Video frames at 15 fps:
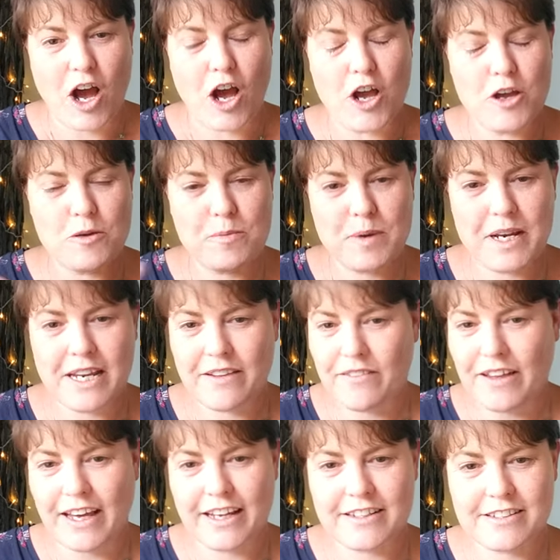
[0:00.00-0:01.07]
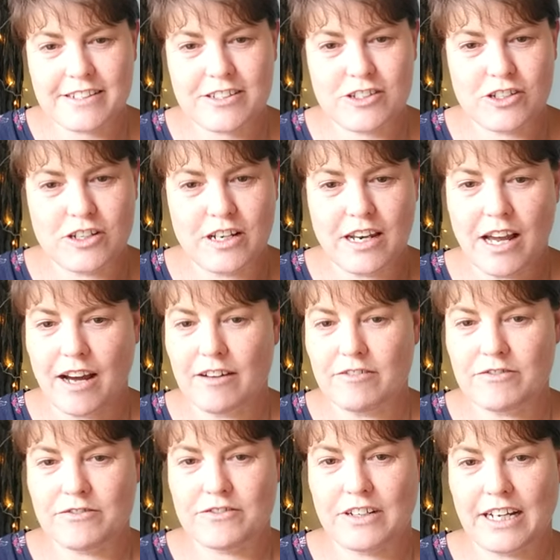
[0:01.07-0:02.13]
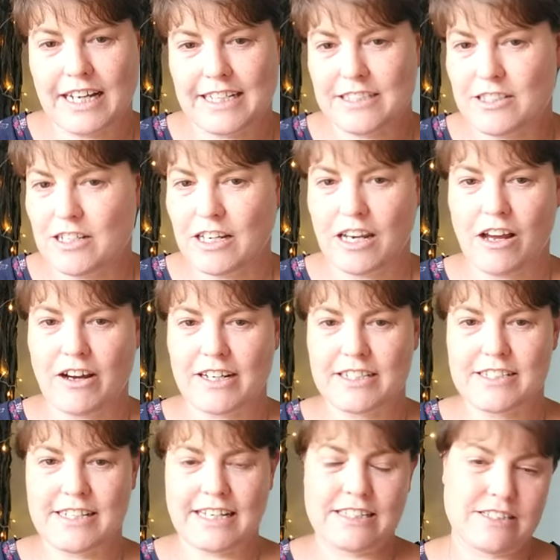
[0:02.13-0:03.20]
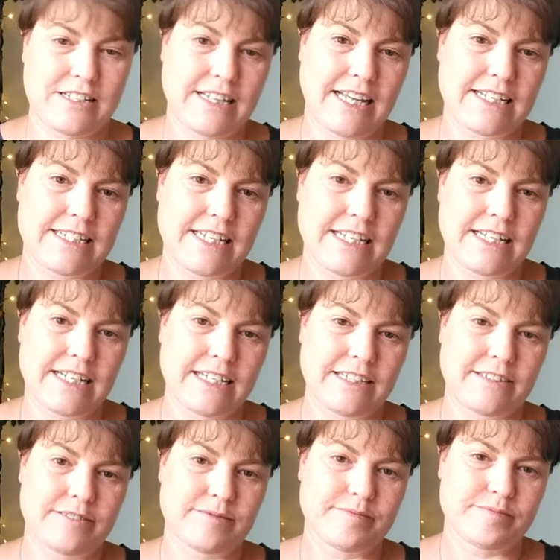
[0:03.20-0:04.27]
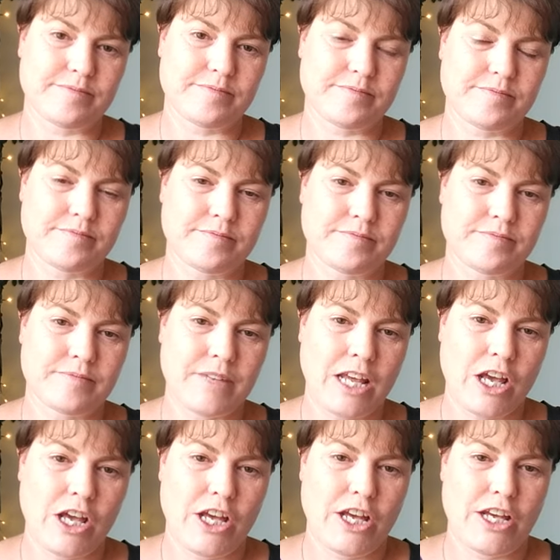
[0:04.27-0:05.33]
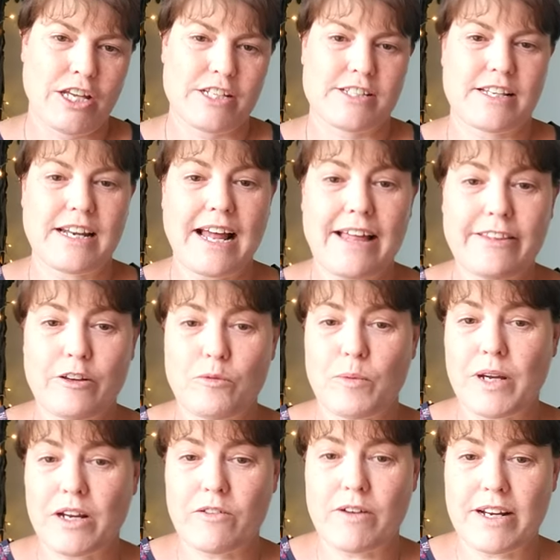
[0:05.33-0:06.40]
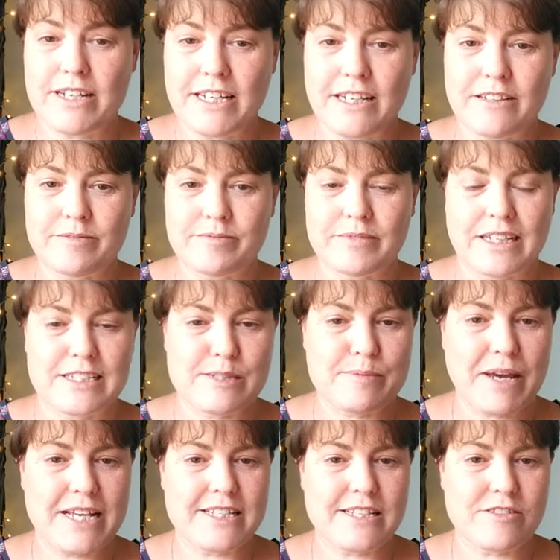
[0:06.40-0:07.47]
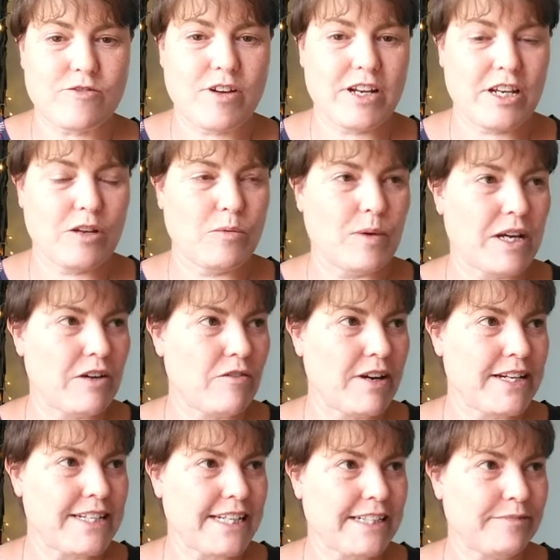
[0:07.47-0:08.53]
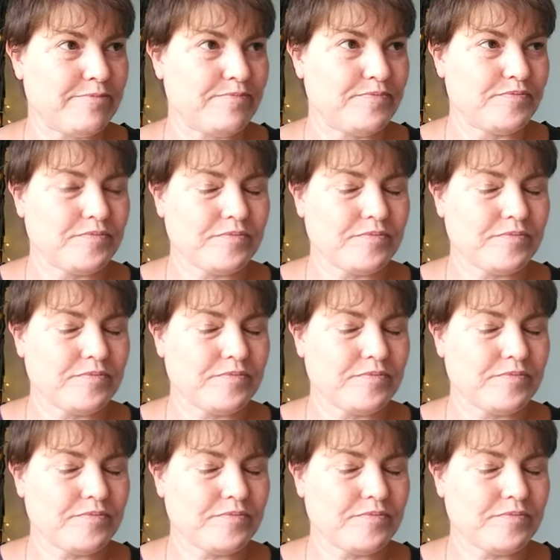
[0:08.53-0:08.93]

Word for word: opening that to love and to light and to that healing. So now that we're ready, our space is ready, we're ready,